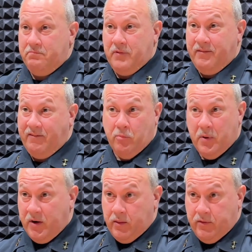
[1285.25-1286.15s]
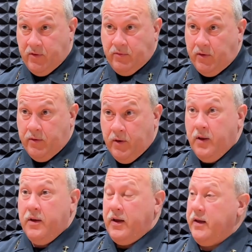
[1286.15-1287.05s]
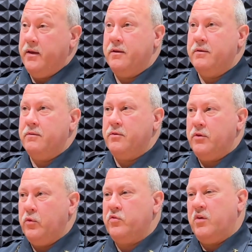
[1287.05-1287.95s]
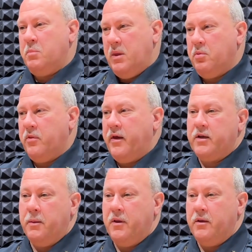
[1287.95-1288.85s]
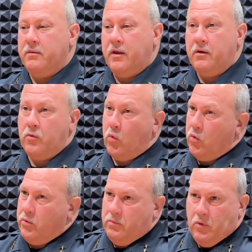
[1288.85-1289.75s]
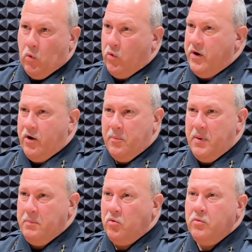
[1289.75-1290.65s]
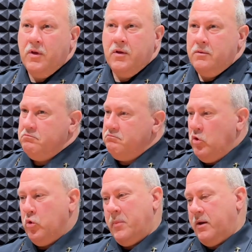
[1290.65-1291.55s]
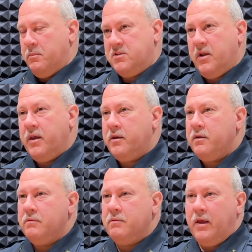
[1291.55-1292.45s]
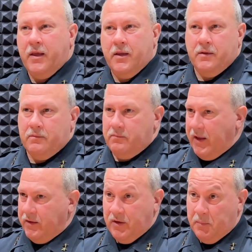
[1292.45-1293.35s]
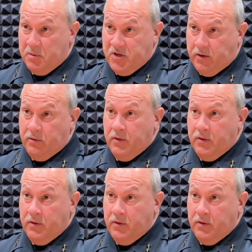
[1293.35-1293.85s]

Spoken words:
of everybody that's in there. And you see people that come in that are ordinary people who made a mistake, and they ended up in jail.